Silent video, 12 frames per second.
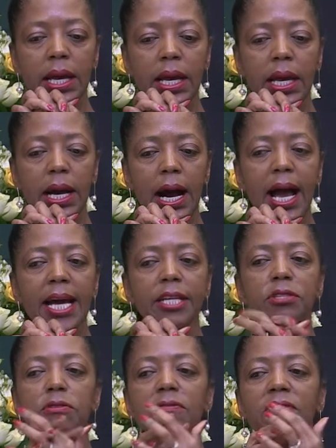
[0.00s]
I
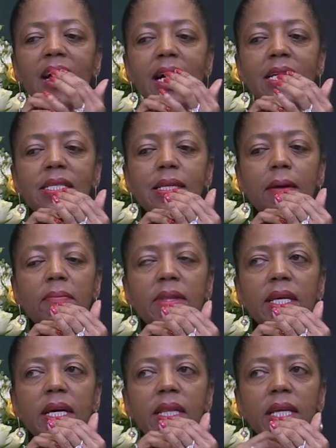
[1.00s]
had to find
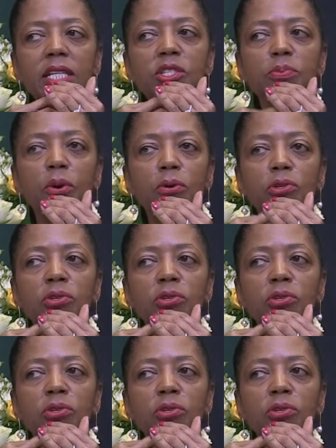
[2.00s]
something that spoke